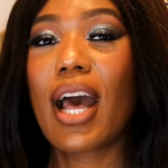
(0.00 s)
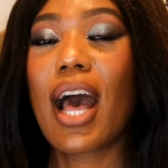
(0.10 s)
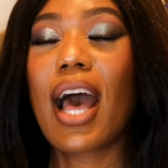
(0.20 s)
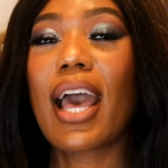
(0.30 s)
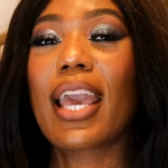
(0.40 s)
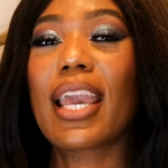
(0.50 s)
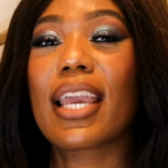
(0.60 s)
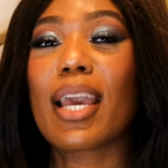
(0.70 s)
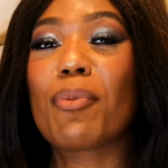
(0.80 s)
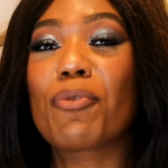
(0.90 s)

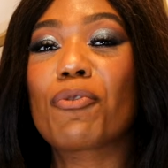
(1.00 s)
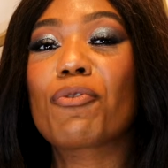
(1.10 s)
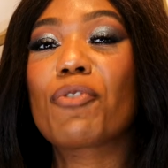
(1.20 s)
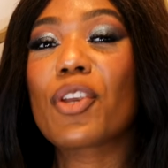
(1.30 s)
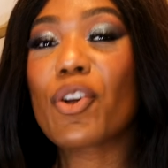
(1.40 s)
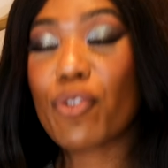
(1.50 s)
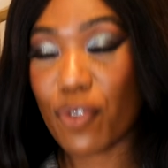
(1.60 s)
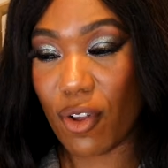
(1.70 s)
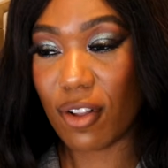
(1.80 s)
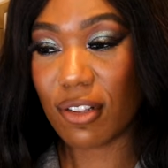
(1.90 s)
I am
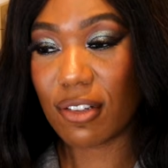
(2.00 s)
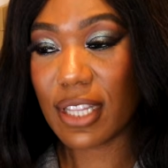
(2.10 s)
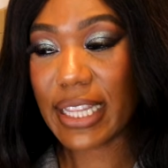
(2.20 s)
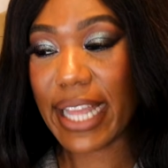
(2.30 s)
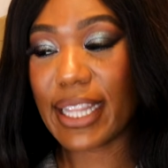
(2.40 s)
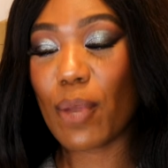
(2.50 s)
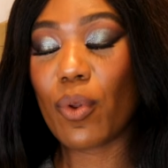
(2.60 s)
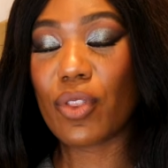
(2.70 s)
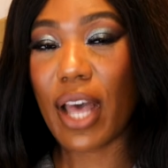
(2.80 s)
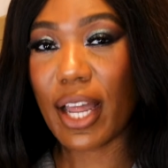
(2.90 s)
fearful that they
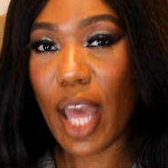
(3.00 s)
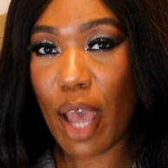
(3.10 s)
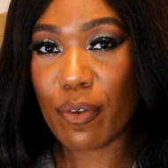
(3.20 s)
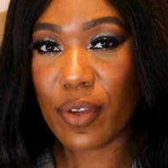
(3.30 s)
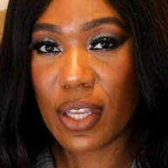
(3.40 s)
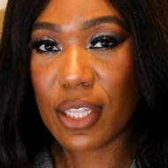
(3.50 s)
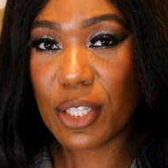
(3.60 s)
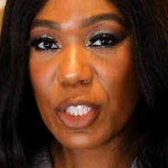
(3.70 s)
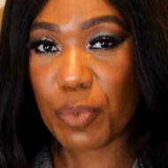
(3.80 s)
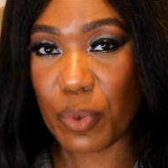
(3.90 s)
will not have
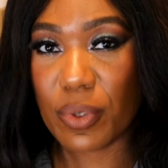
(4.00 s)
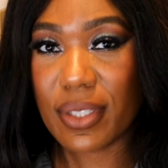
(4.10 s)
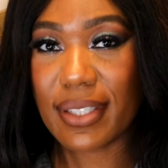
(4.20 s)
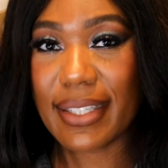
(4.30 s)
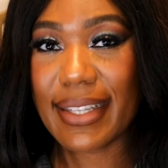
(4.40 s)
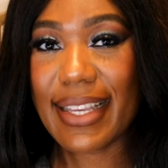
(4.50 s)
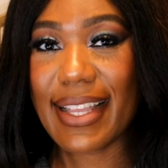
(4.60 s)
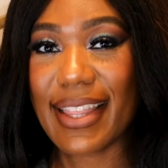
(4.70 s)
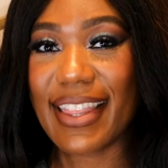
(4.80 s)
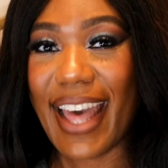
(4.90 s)
these boots
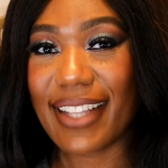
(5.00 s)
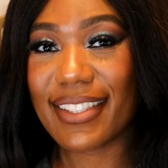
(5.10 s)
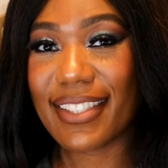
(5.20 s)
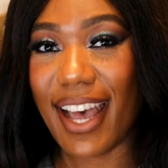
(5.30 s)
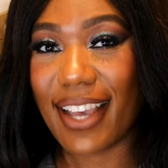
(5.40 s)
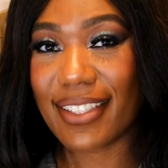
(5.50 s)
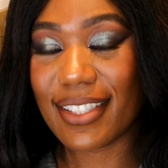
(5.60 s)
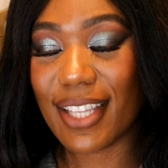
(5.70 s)
in that size.